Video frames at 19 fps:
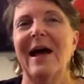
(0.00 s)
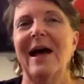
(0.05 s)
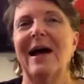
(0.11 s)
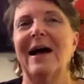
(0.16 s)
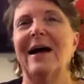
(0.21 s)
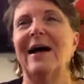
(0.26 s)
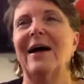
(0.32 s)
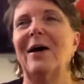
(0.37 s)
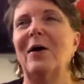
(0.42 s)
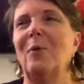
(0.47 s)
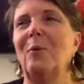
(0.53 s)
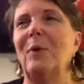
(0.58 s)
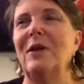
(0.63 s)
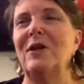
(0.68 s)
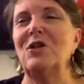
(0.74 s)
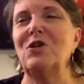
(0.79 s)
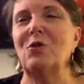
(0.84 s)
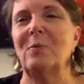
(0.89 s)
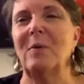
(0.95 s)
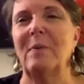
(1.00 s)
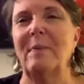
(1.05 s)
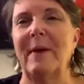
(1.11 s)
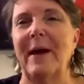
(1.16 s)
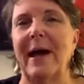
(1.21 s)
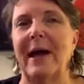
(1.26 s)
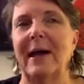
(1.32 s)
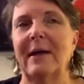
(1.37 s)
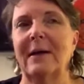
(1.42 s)
Uh, we shall be
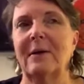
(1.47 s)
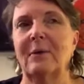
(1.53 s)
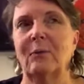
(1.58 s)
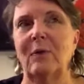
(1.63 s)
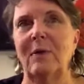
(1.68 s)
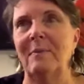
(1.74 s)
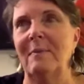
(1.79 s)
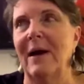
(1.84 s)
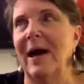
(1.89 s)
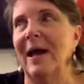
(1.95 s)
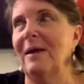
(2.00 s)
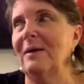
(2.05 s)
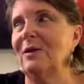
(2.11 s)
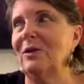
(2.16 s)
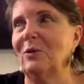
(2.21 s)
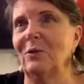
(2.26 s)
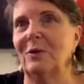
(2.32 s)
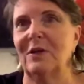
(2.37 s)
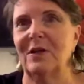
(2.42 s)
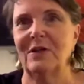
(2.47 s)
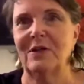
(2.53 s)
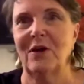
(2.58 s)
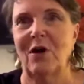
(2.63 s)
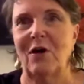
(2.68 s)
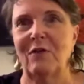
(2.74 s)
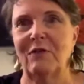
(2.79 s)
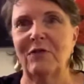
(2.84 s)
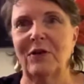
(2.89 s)
back. We might do
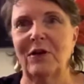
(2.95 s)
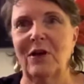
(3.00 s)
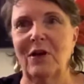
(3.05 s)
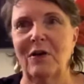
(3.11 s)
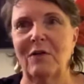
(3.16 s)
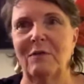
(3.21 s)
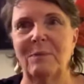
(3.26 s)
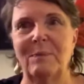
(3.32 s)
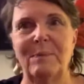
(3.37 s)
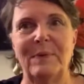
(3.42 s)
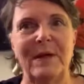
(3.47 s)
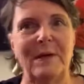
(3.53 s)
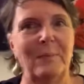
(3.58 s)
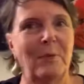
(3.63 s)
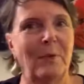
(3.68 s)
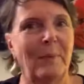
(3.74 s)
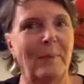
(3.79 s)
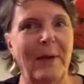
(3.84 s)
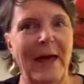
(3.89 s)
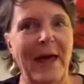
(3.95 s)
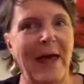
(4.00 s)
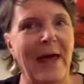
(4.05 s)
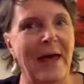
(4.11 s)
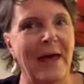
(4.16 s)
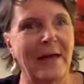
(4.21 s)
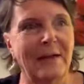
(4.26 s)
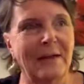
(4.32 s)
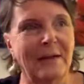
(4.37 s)
another off the cuff. Be
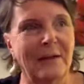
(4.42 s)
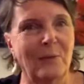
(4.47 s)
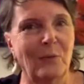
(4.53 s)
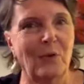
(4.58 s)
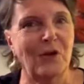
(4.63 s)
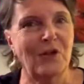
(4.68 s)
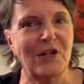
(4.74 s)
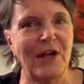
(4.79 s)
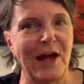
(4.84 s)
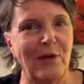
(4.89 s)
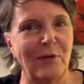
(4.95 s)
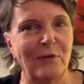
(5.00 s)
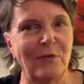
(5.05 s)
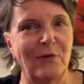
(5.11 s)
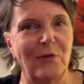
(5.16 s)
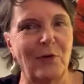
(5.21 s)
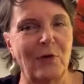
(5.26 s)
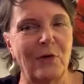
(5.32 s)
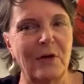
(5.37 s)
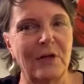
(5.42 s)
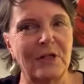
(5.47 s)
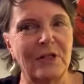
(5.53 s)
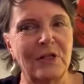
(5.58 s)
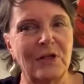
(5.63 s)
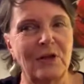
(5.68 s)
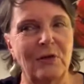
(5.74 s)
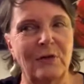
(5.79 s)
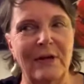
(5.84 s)
prepared. Watch out for
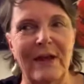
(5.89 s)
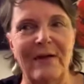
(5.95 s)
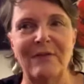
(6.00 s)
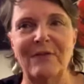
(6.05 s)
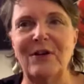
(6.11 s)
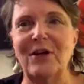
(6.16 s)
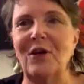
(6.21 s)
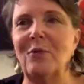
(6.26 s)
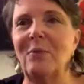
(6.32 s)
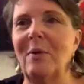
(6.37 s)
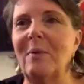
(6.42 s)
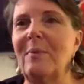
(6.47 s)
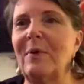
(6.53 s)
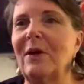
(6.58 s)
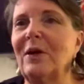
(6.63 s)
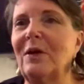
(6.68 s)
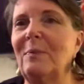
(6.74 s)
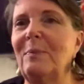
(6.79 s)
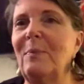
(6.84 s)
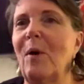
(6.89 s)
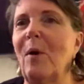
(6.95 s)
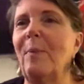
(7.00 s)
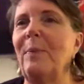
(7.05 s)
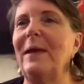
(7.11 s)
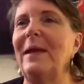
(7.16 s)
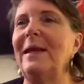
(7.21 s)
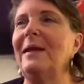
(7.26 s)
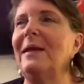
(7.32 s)
us. You never know when we're going to
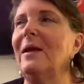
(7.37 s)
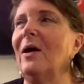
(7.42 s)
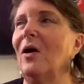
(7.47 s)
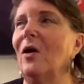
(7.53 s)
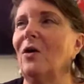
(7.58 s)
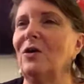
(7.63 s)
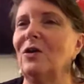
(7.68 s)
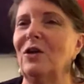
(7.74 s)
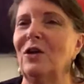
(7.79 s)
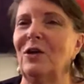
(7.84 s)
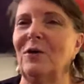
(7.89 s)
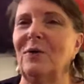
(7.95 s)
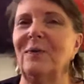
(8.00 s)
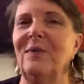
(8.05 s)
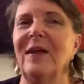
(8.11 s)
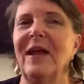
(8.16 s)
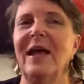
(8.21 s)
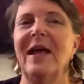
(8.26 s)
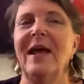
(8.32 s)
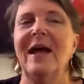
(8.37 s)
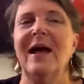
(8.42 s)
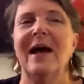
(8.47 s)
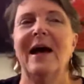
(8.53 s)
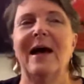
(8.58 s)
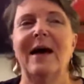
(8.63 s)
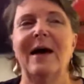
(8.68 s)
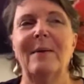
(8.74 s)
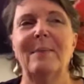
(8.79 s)
pop in on you.
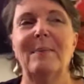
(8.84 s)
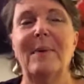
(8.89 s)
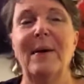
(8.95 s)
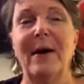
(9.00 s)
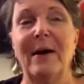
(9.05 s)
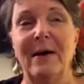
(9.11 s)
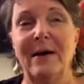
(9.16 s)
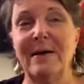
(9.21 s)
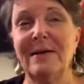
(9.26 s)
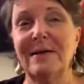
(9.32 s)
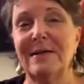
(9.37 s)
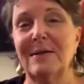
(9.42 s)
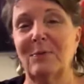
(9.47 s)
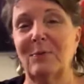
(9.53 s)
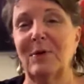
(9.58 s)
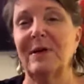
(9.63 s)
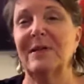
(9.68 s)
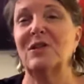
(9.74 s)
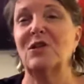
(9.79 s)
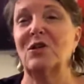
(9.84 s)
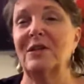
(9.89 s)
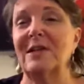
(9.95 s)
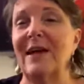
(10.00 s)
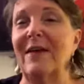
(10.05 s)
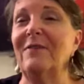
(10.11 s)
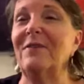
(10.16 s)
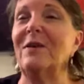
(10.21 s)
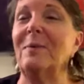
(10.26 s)
Uh, but we
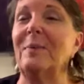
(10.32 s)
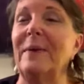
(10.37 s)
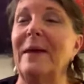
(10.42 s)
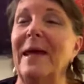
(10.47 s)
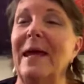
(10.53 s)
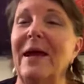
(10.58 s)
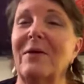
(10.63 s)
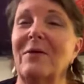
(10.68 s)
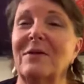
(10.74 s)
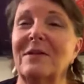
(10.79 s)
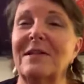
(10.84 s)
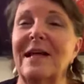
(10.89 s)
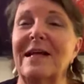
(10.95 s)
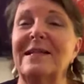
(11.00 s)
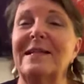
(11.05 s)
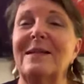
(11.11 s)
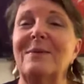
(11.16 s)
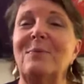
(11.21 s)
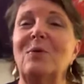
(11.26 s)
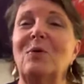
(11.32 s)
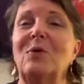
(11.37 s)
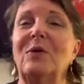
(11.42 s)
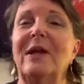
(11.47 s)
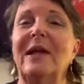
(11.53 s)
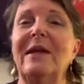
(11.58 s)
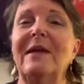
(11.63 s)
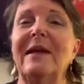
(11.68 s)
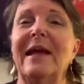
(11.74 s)
should definitely be here on Saturday
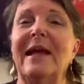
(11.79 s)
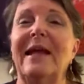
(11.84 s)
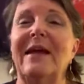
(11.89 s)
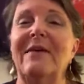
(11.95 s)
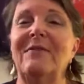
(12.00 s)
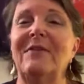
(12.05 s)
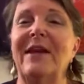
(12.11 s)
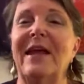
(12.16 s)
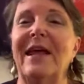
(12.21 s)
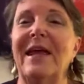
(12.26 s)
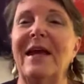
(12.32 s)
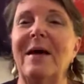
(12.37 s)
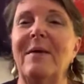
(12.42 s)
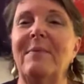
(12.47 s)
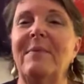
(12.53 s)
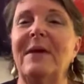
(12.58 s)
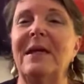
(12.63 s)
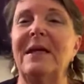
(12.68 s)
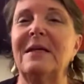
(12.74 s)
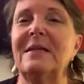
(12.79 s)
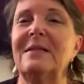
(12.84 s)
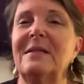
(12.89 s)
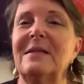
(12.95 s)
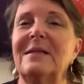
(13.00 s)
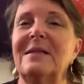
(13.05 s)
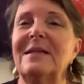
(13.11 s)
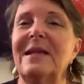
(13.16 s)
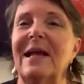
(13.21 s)
morning, 11 a.m.
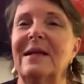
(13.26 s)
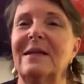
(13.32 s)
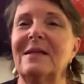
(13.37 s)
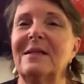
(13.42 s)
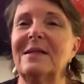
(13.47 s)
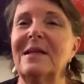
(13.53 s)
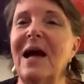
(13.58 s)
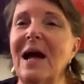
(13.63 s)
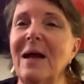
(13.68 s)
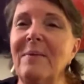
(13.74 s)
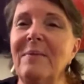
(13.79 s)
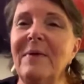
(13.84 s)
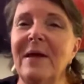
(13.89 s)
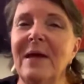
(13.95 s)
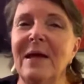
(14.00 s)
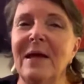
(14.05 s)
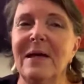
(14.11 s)
Eastern Standard Time.